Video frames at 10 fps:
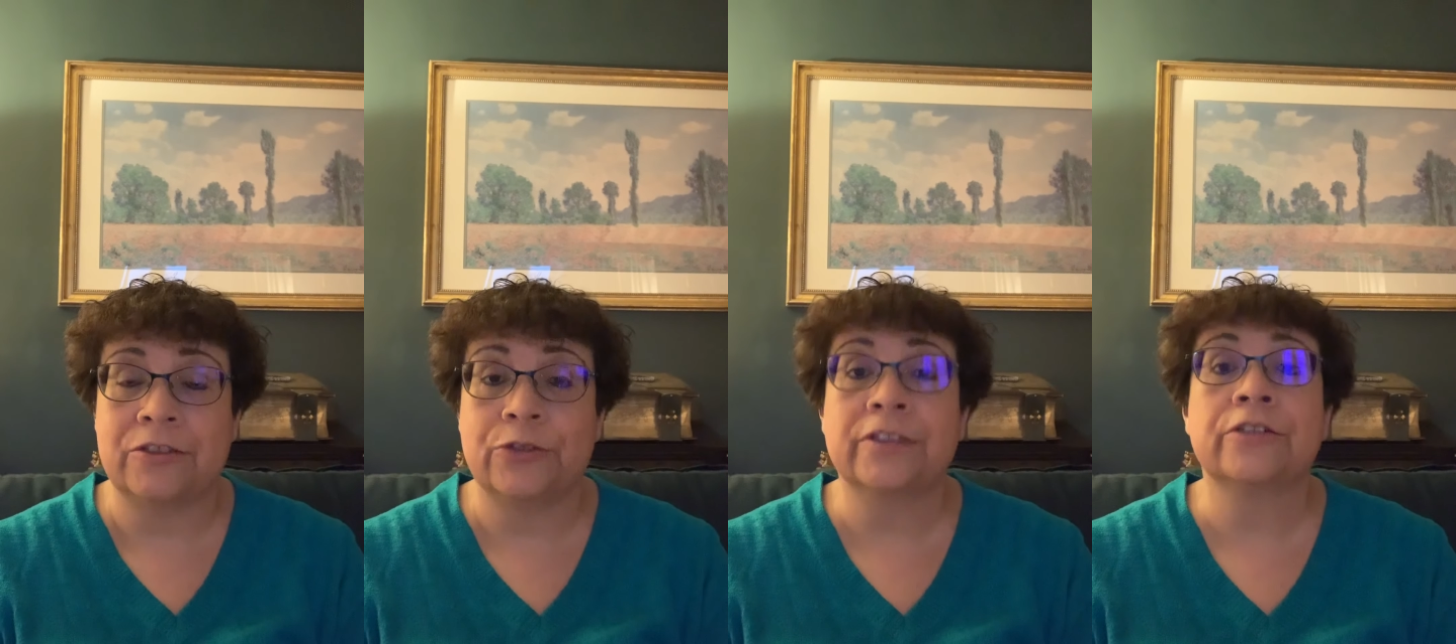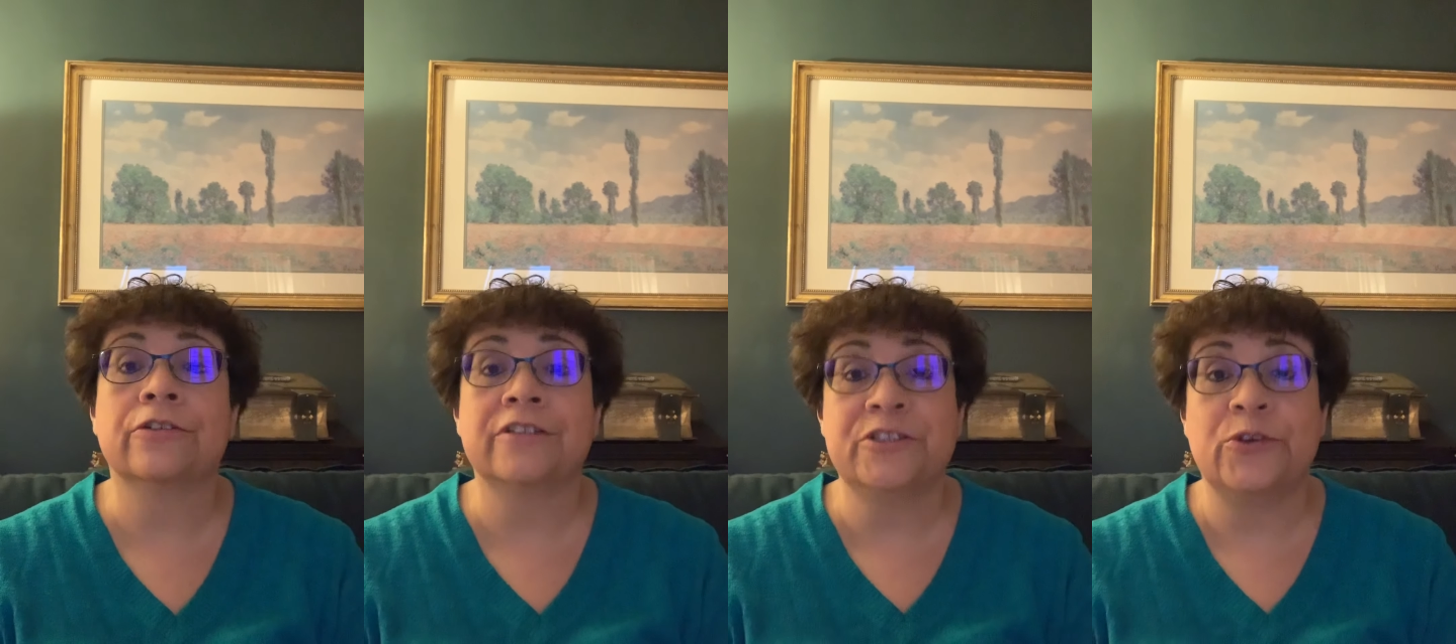to
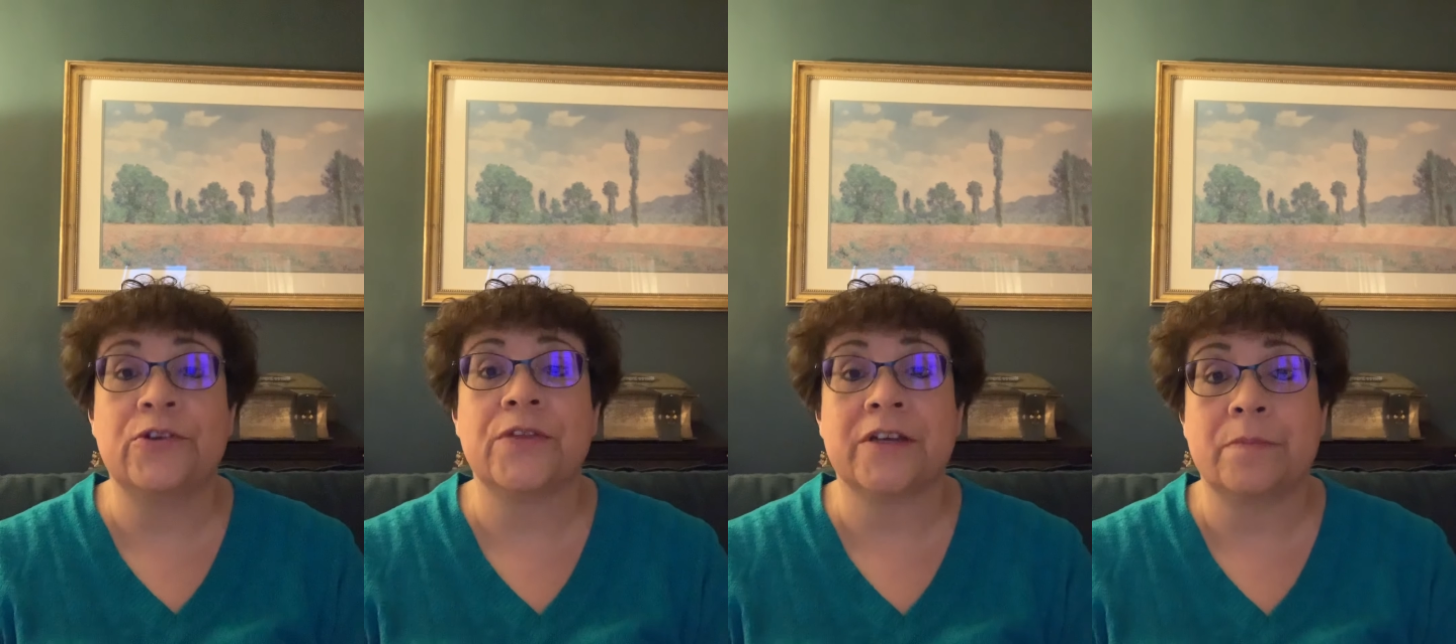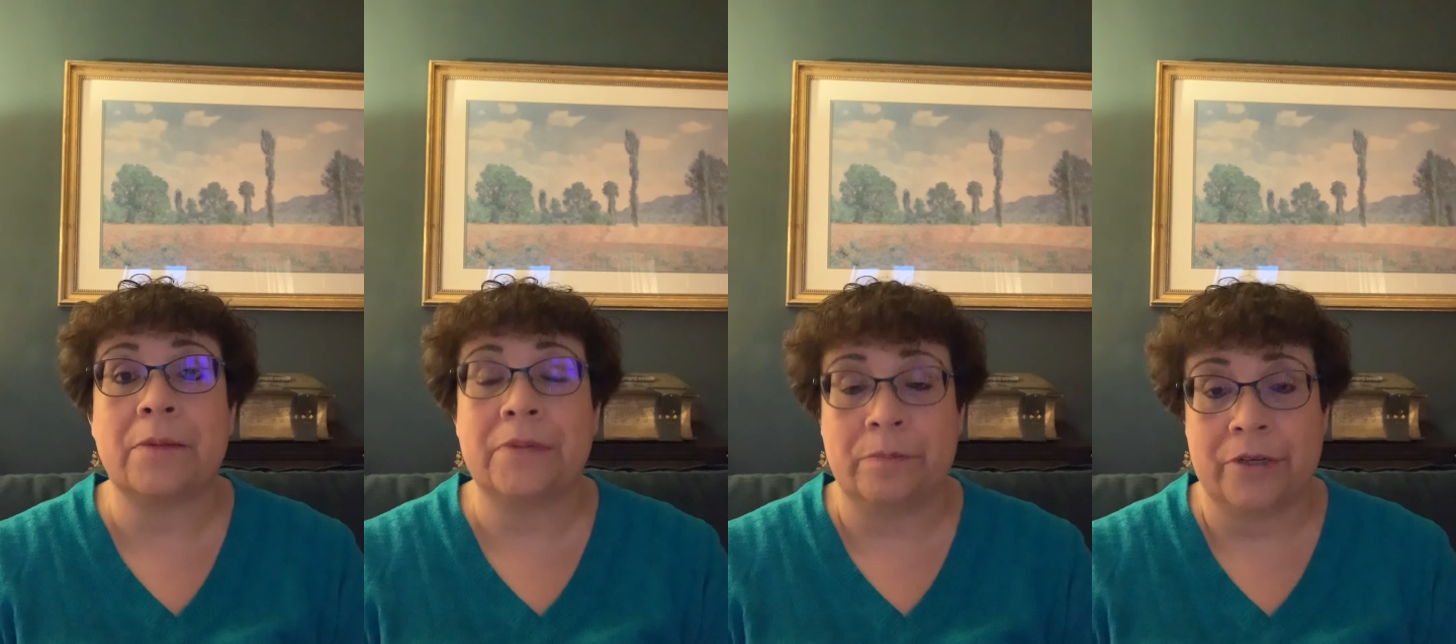encourage you to think
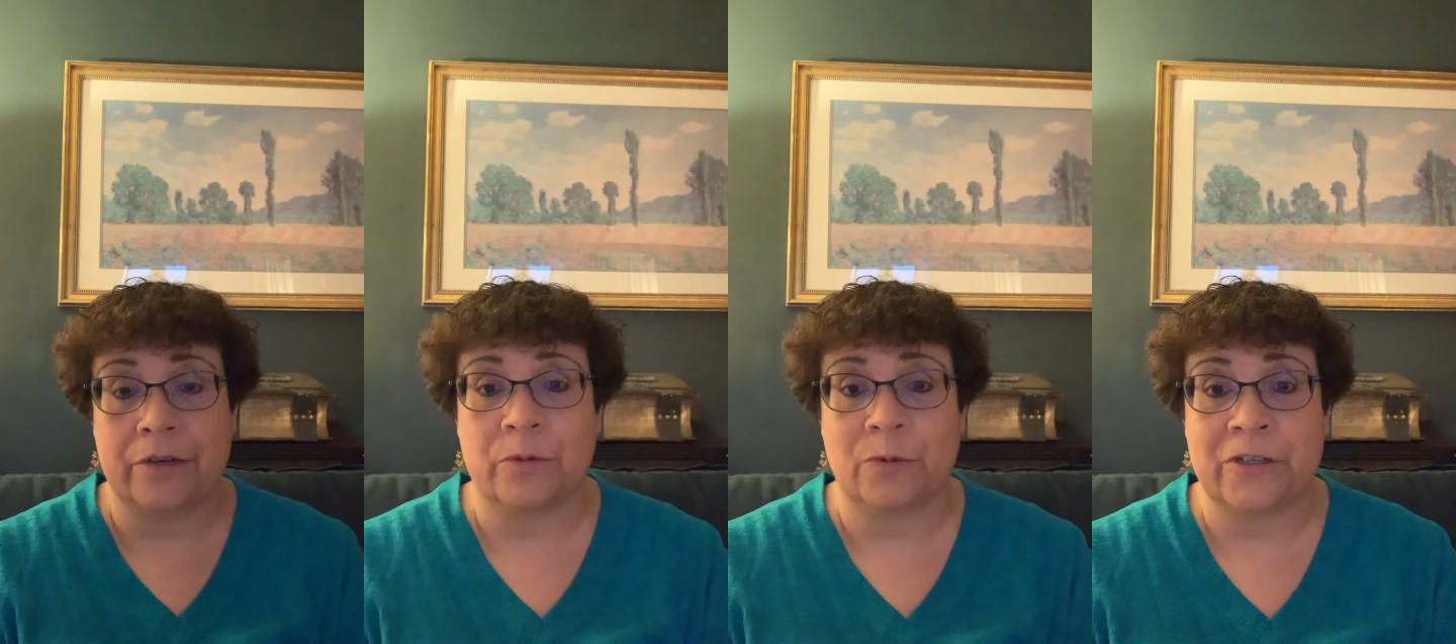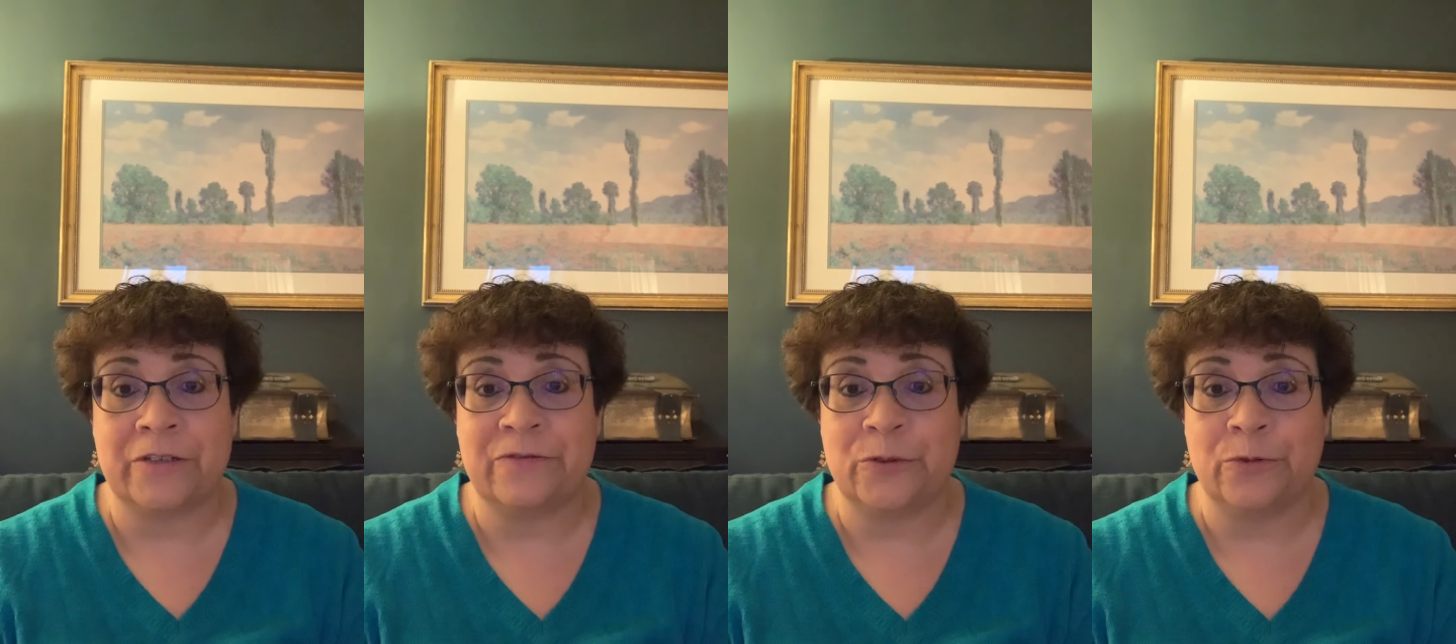about paper number 1
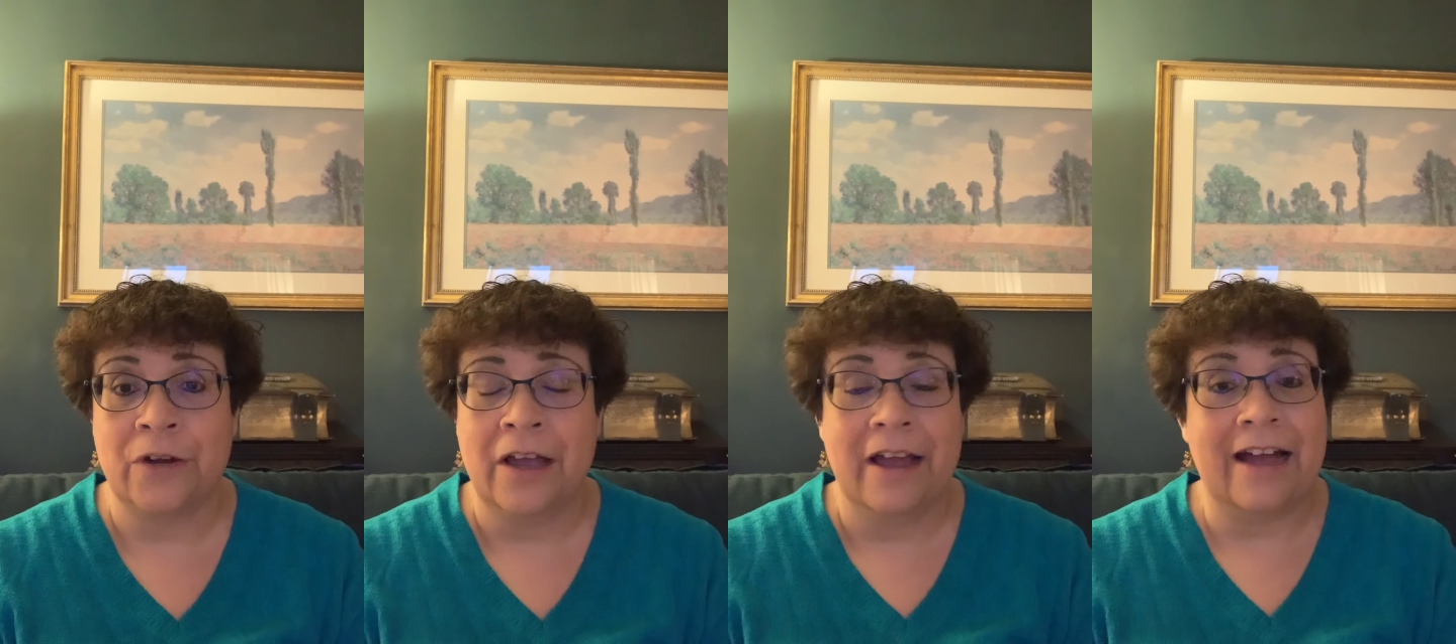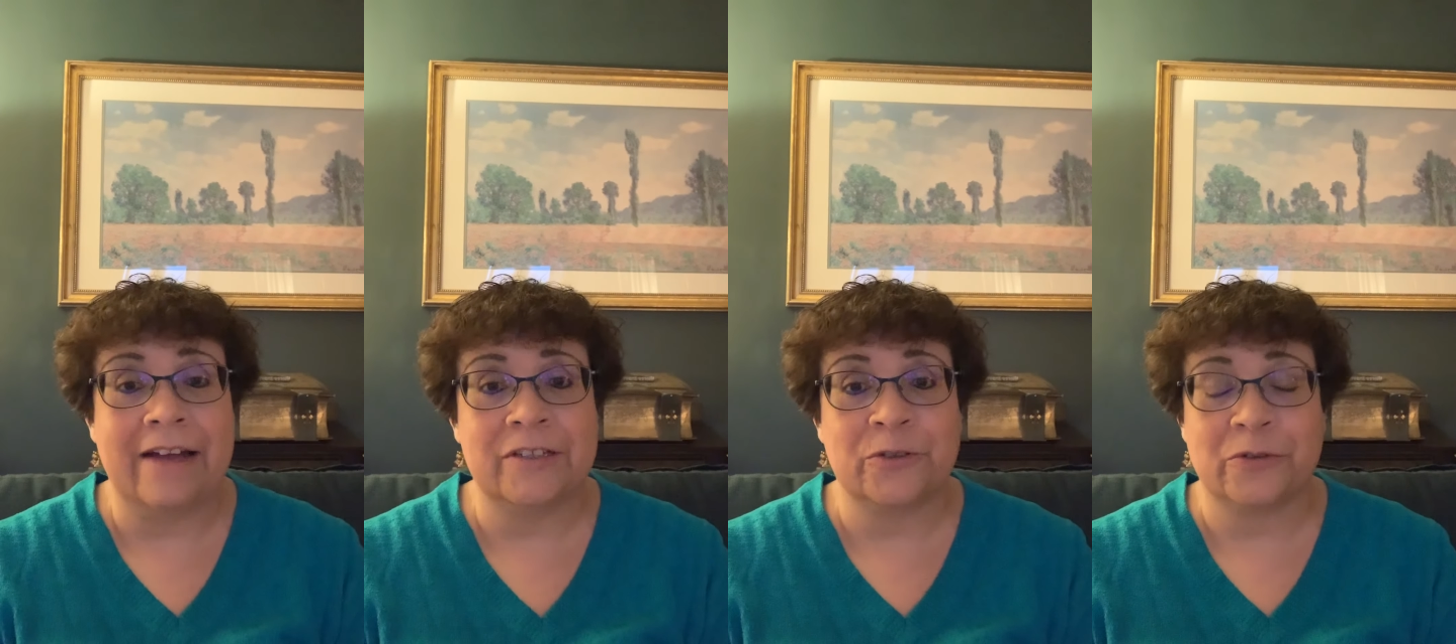if you
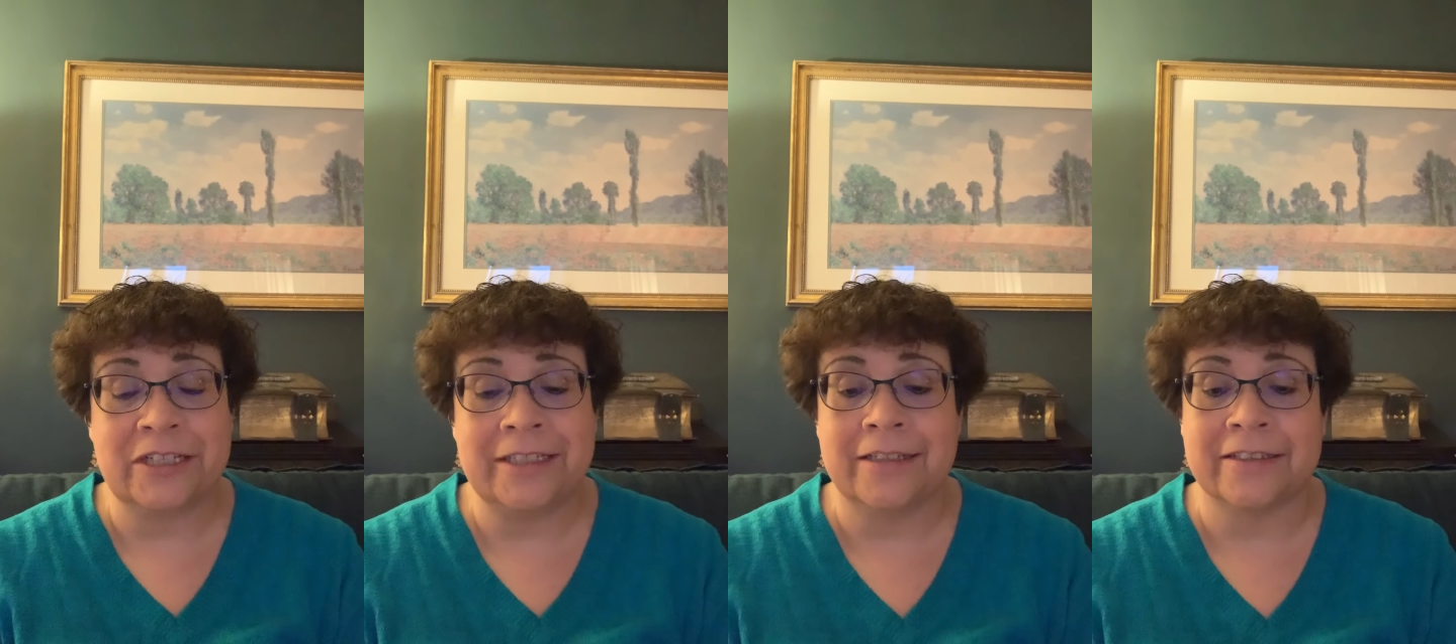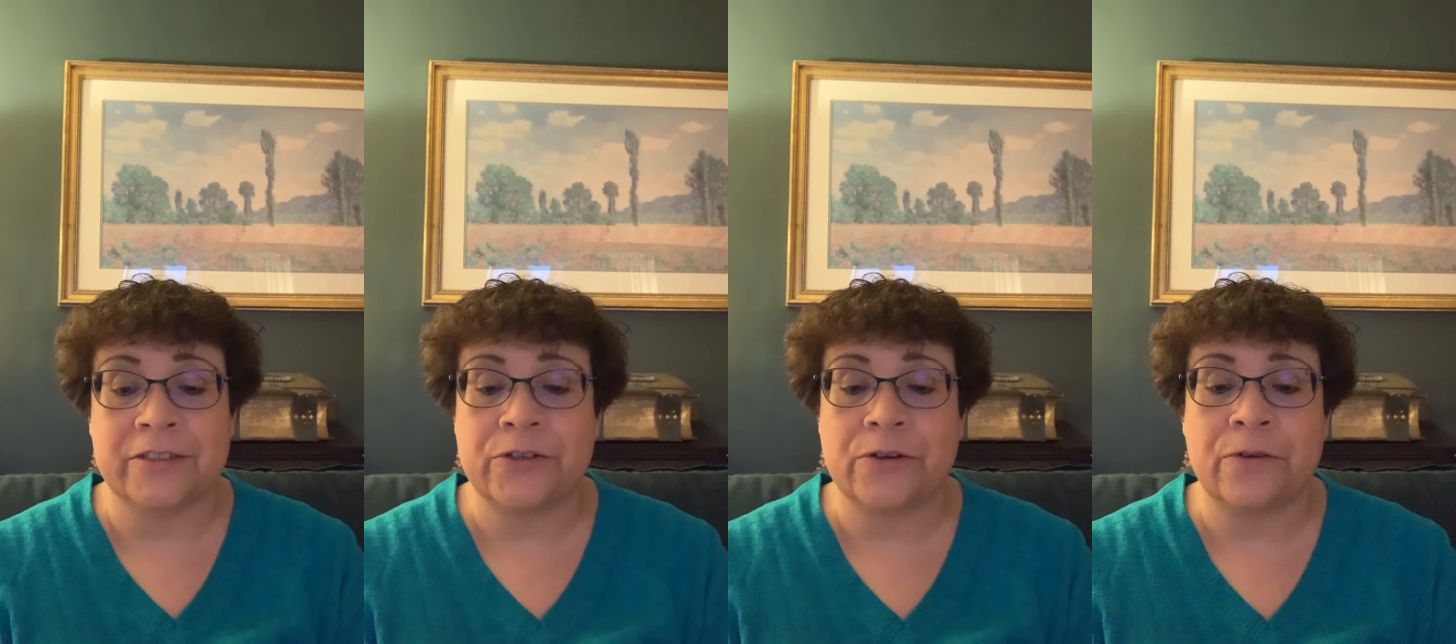haven't already done
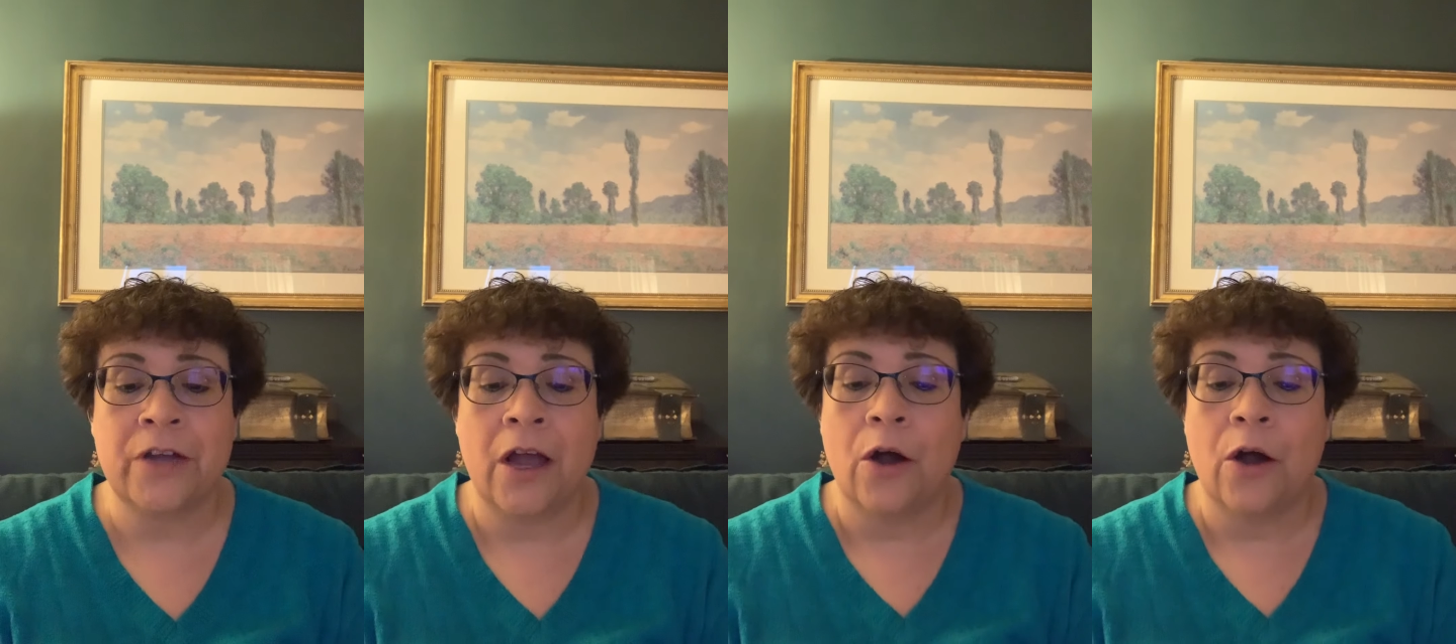so.